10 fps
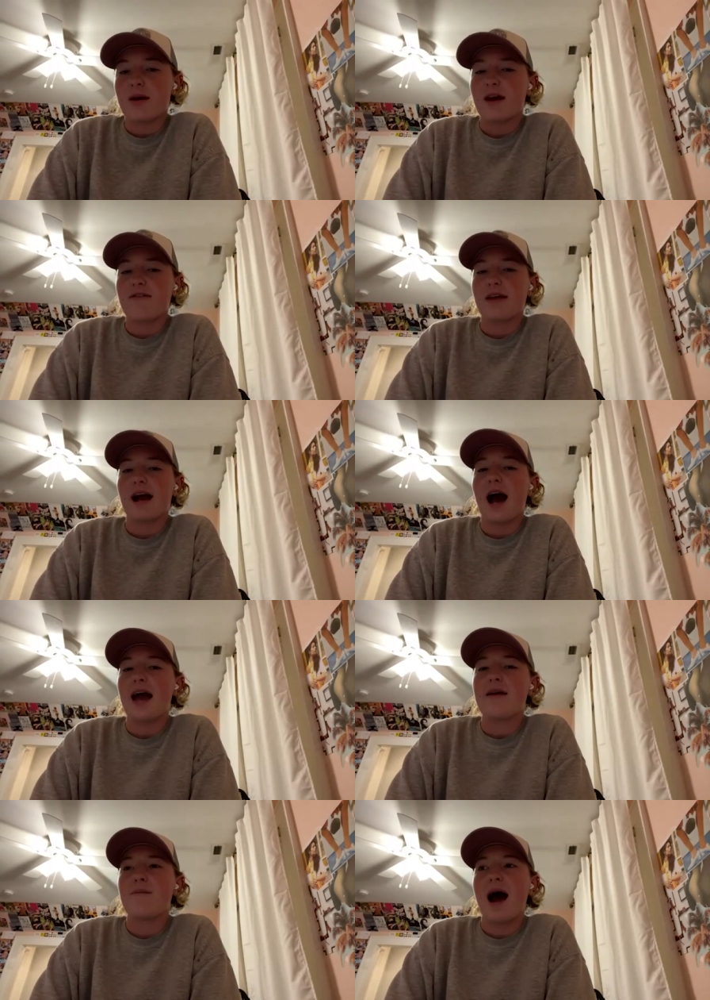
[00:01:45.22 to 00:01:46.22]
But I feel like
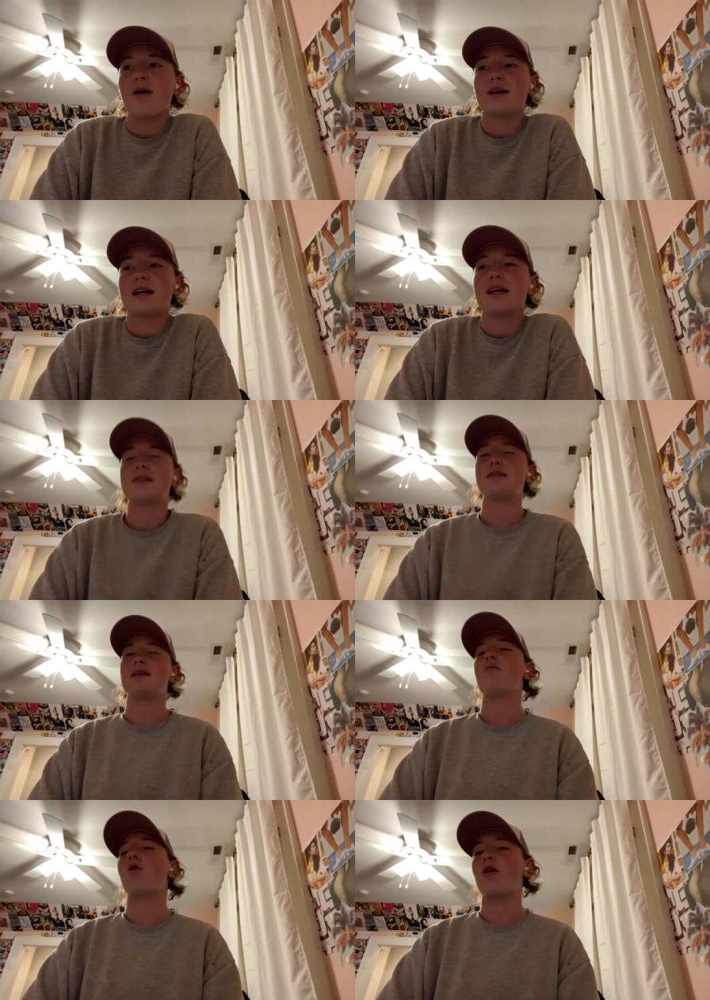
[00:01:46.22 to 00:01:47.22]
I am now going to get
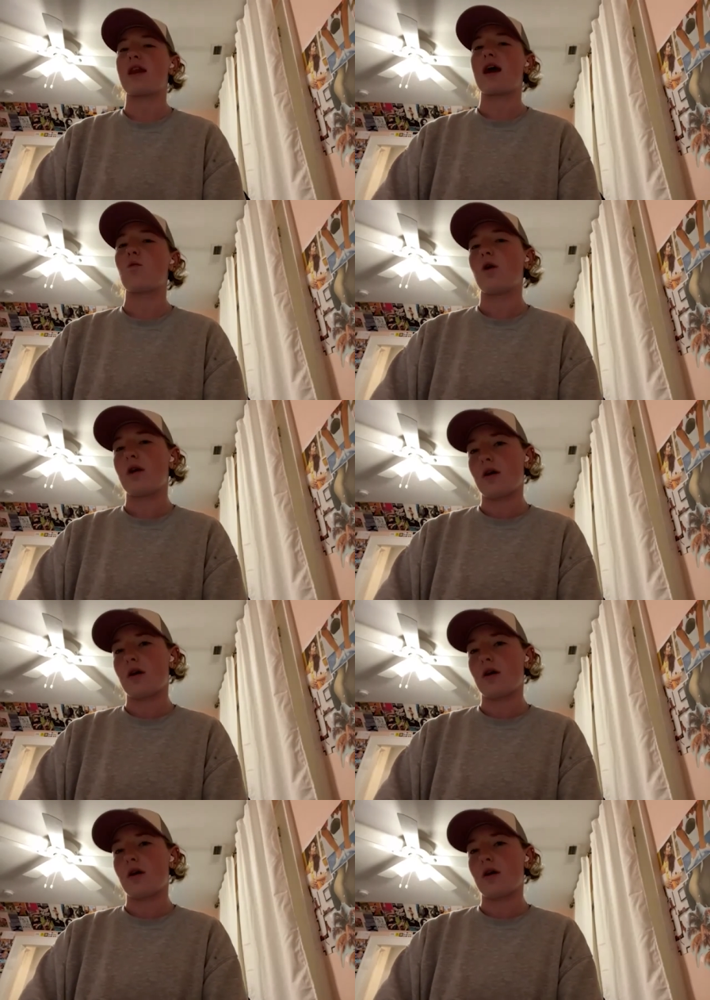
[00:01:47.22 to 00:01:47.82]
seen more than I would